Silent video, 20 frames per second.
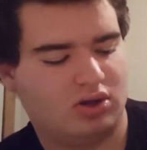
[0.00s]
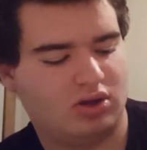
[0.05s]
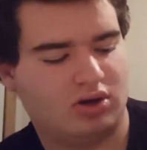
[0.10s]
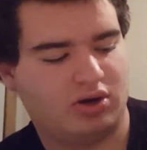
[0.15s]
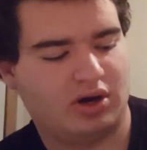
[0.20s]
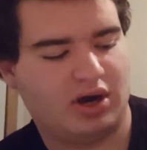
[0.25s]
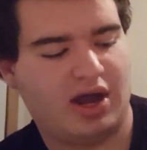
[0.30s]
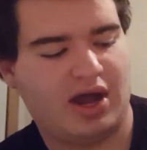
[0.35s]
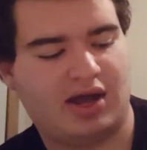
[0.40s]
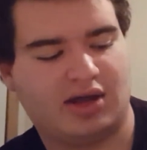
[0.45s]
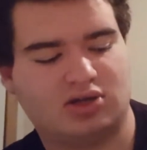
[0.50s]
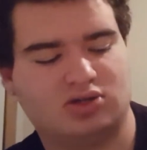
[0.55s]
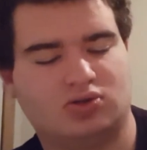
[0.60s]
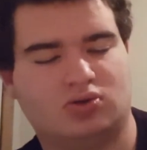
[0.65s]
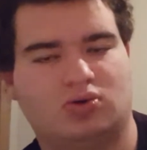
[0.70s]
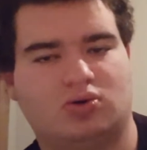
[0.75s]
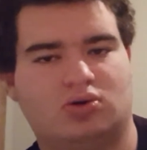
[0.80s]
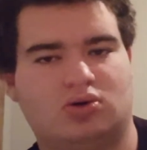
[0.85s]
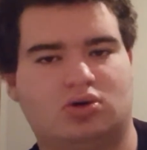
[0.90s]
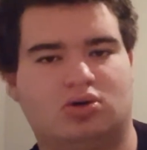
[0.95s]
their
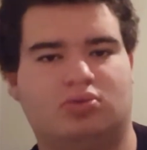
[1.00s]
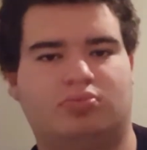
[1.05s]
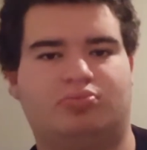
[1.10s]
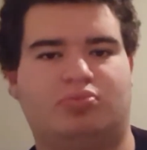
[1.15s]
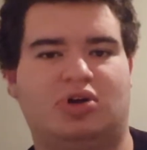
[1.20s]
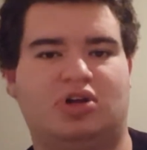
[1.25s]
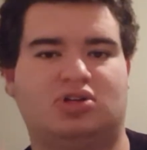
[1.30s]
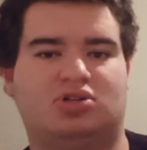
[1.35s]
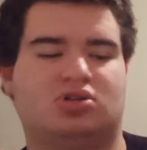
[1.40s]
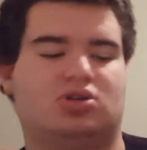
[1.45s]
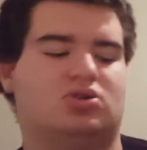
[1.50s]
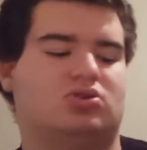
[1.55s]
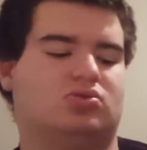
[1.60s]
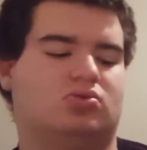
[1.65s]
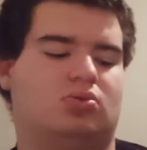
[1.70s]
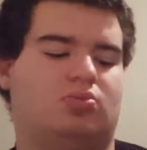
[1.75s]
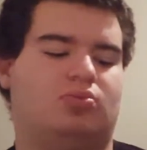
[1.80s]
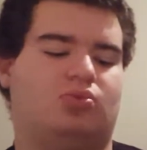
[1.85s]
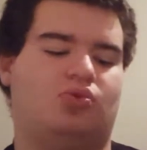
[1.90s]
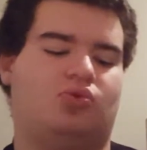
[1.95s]
actual
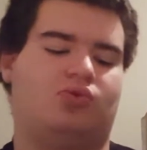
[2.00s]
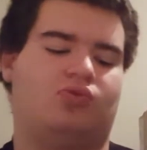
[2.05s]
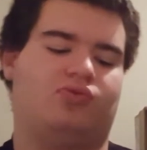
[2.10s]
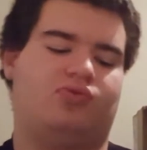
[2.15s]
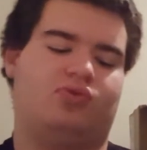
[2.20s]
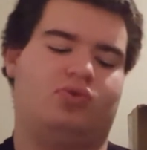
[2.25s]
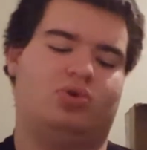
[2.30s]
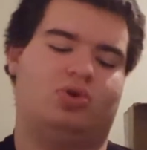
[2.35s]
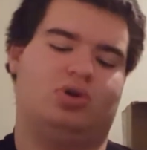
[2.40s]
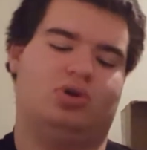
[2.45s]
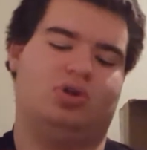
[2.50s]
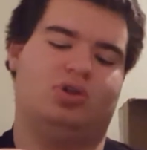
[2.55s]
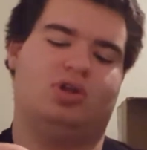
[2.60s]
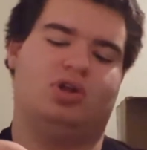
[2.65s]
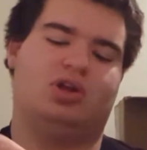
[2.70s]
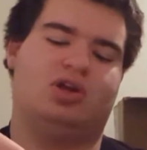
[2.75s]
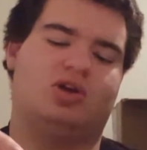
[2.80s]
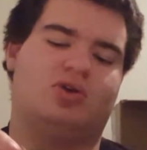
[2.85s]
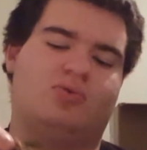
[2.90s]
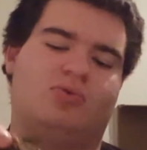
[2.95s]
pinchers will move. And
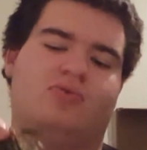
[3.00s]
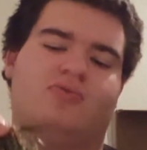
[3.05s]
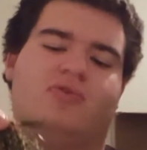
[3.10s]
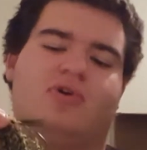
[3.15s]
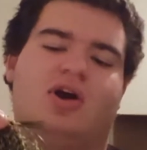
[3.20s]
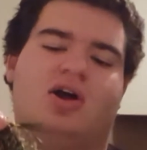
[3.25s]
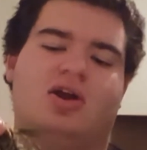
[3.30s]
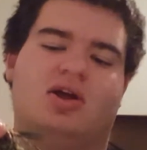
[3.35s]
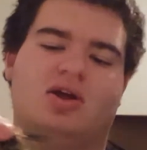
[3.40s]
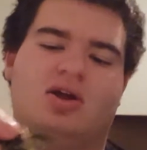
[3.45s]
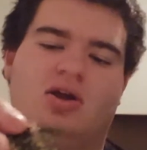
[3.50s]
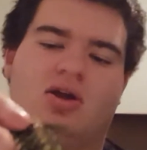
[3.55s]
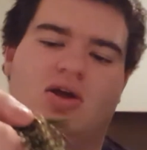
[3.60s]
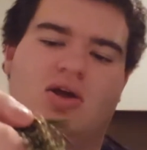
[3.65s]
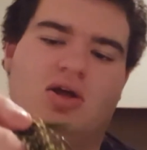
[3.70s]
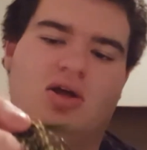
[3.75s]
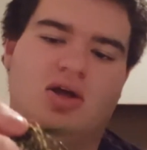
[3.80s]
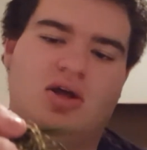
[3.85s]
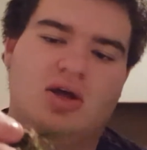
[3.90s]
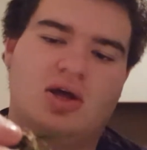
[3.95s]
then here we've got it
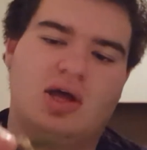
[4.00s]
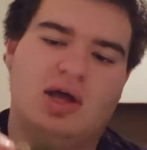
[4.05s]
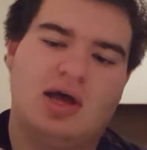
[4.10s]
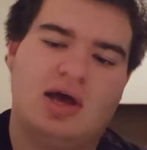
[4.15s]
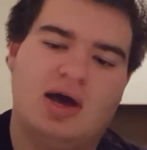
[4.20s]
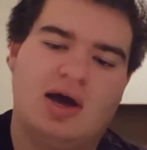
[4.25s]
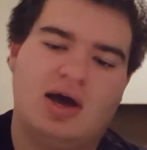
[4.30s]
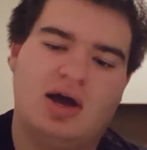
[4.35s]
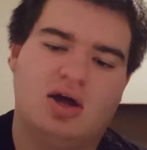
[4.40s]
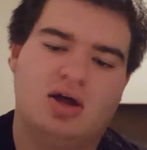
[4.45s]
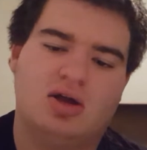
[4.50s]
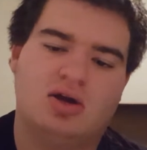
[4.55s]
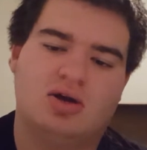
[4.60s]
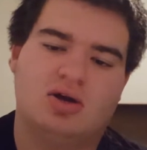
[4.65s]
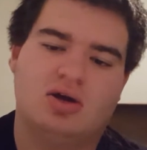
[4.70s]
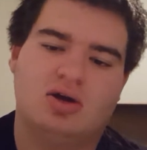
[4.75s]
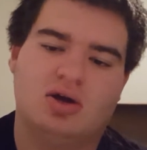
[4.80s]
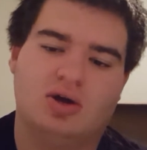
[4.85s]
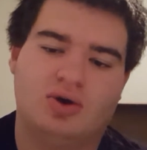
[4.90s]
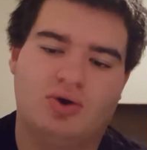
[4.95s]

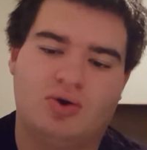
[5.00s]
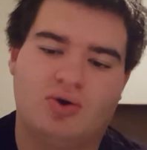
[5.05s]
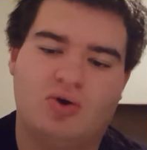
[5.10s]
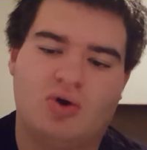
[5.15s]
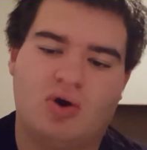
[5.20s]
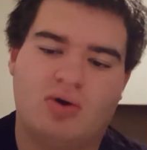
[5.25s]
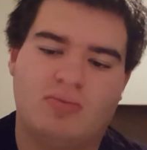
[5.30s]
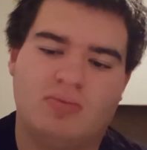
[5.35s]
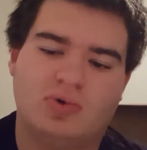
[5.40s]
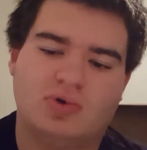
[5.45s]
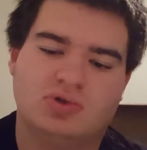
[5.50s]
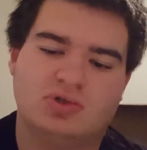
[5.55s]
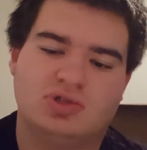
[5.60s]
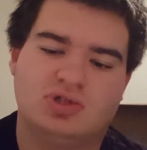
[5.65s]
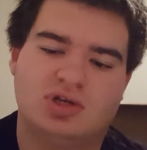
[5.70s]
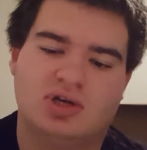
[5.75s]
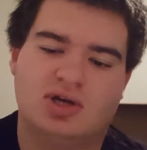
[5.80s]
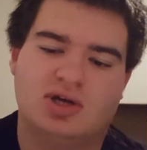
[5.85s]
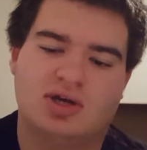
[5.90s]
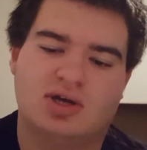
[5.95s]
on a normal
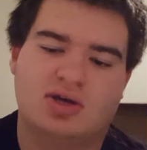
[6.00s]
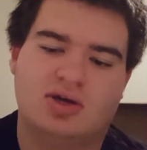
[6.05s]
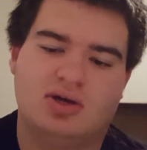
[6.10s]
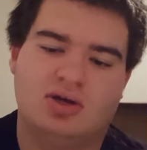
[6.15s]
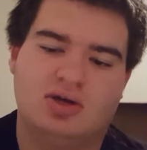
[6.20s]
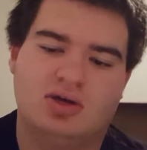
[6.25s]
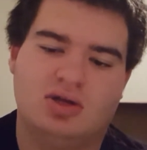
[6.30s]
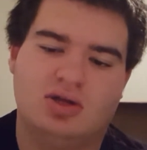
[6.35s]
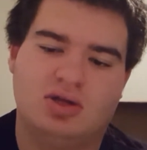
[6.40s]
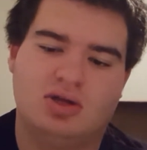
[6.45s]
jig